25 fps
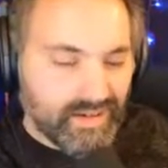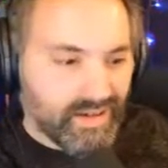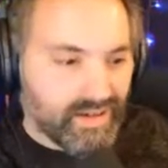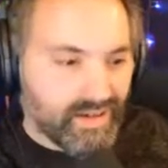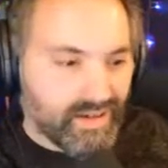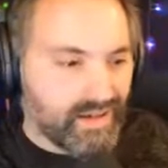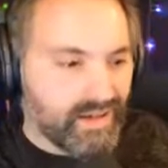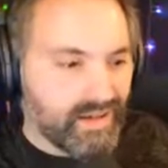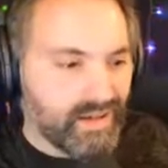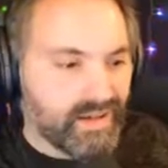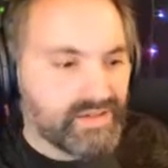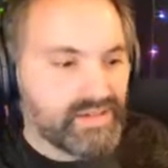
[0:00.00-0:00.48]

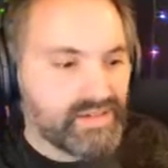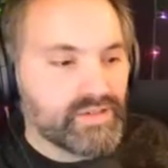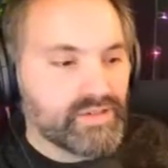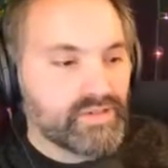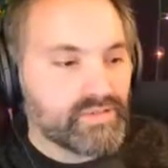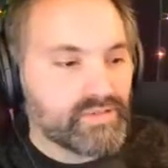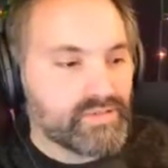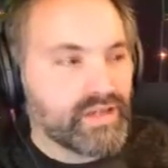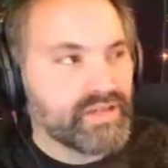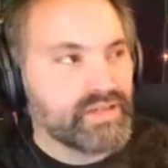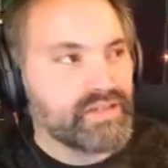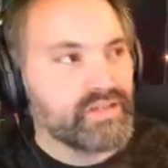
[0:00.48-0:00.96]
Yeah. I need
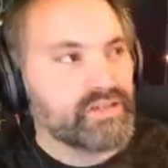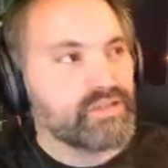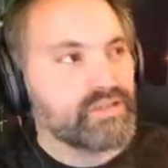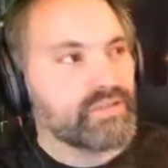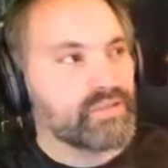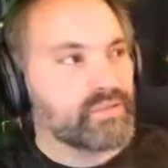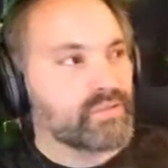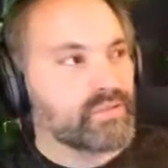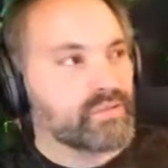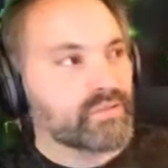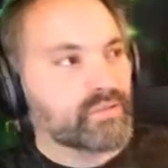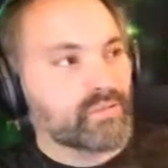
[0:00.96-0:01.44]

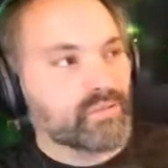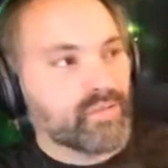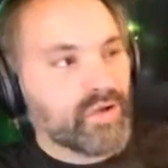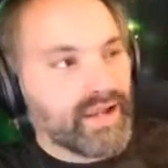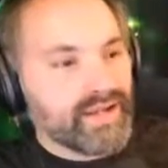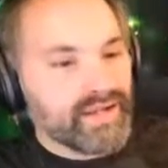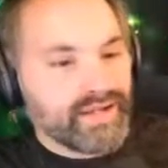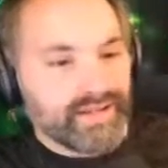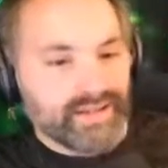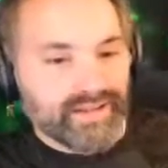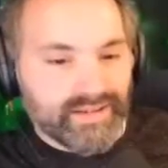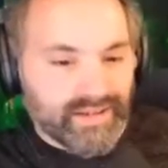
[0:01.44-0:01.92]
to
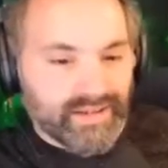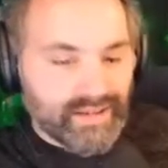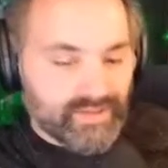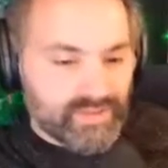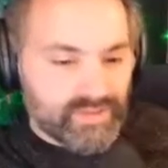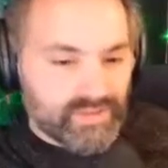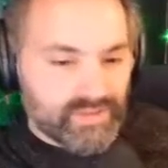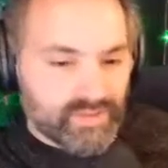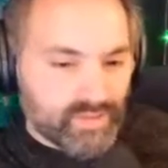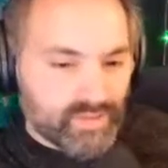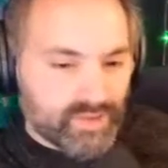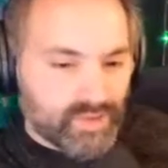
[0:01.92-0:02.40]
write it and have
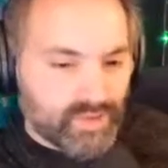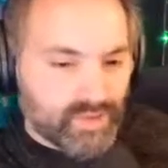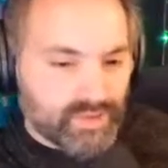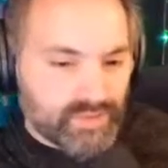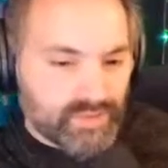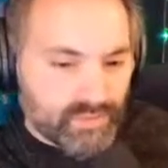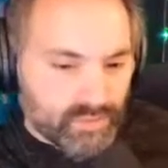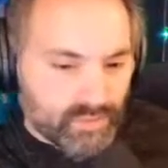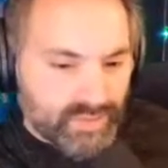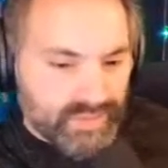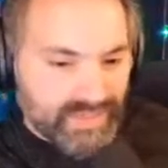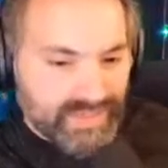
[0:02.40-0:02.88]
someone else
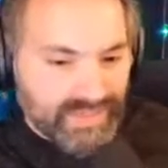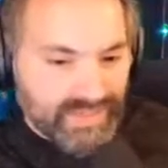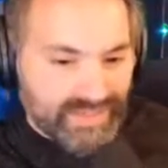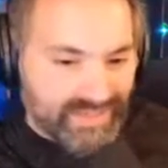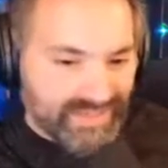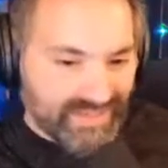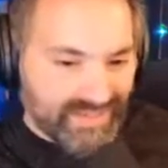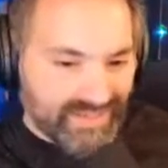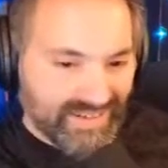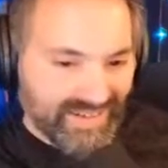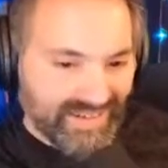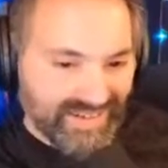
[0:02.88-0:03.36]
read
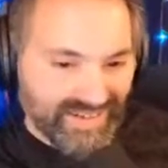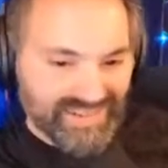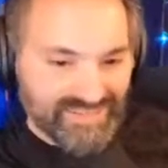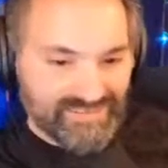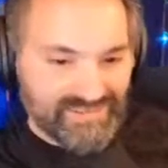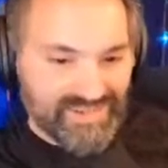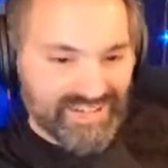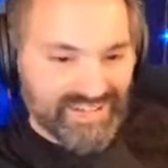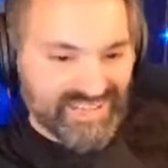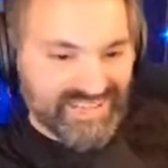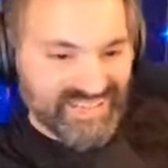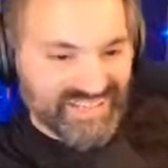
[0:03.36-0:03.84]
it
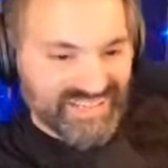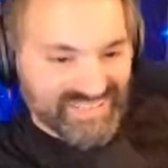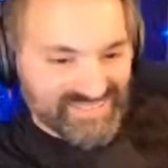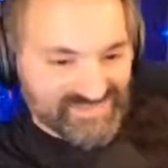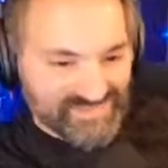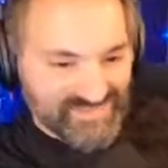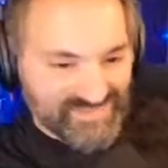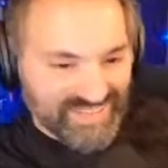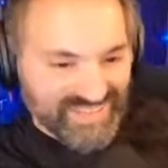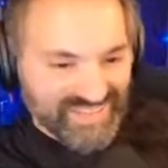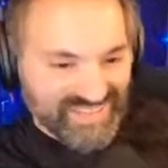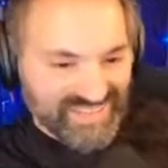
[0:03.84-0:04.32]

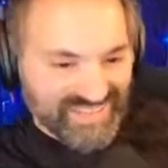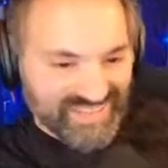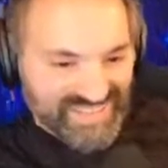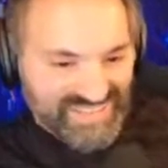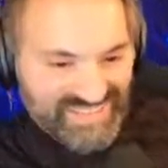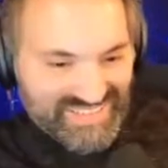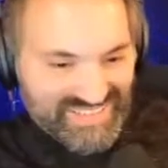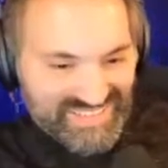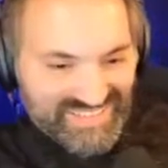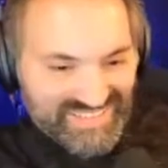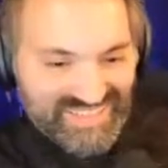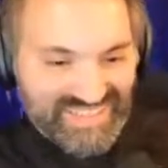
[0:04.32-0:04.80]

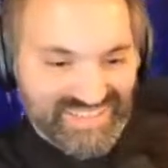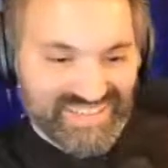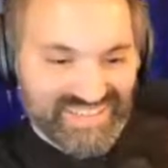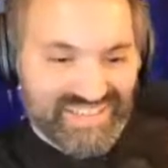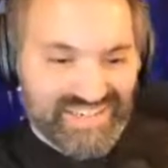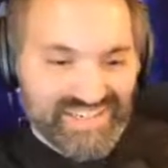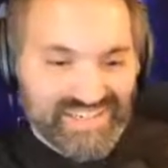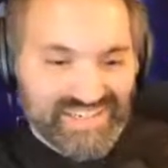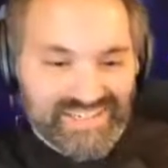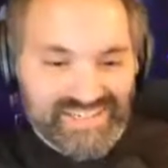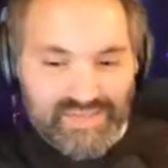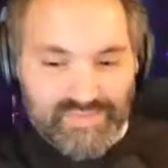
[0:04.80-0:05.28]
because
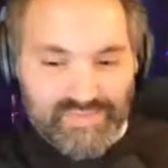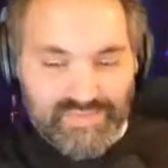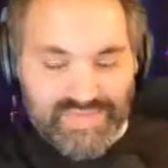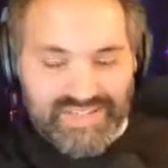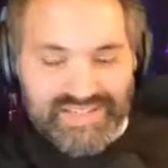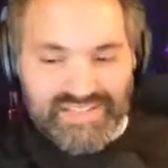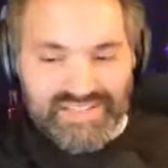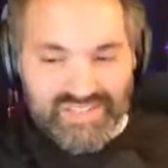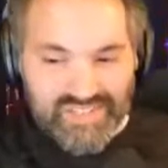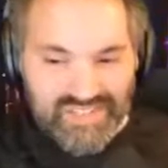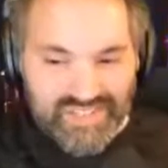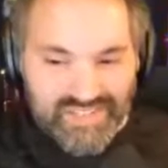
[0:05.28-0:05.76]
to me,
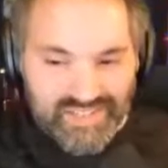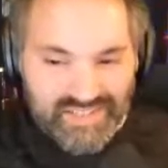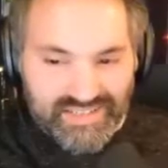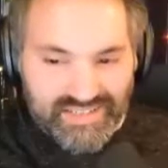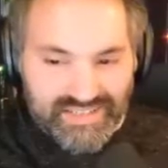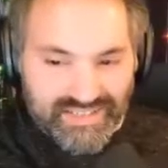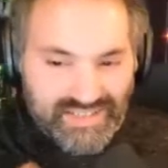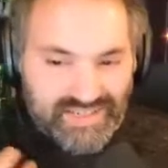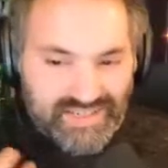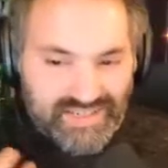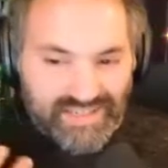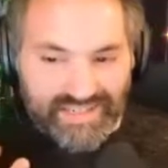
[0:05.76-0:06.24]
it's just
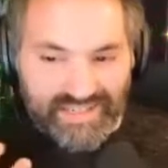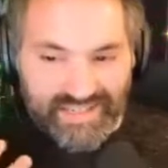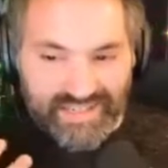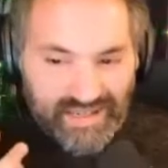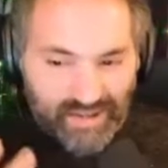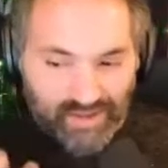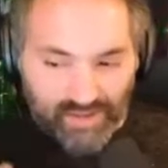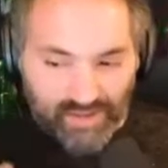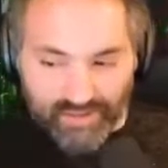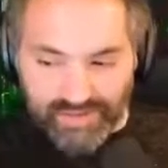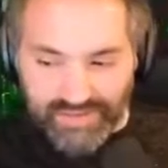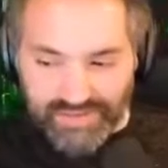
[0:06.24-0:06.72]
like getting it
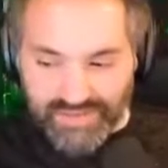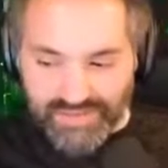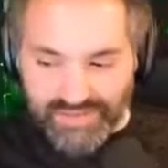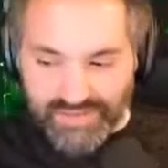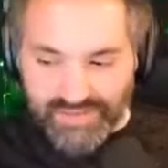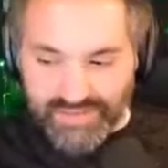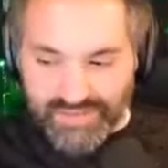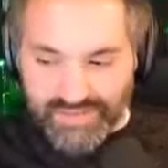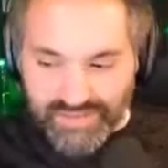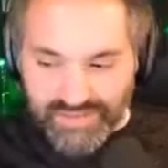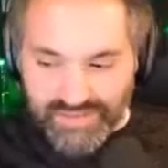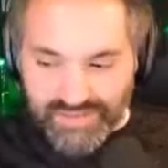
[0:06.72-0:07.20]
out is
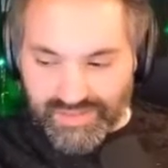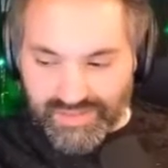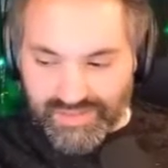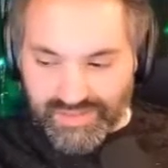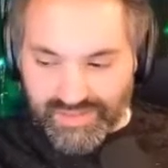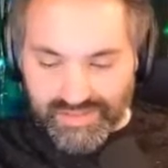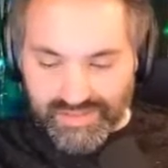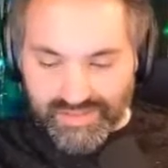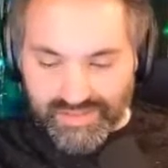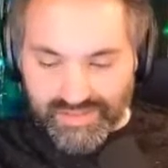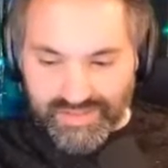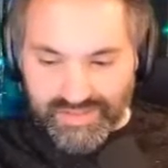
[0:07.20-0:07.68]
just
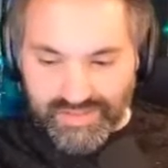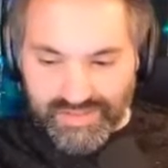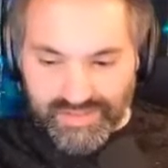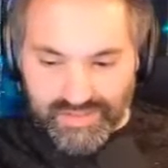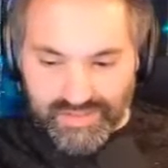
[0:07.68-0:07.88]
like, it's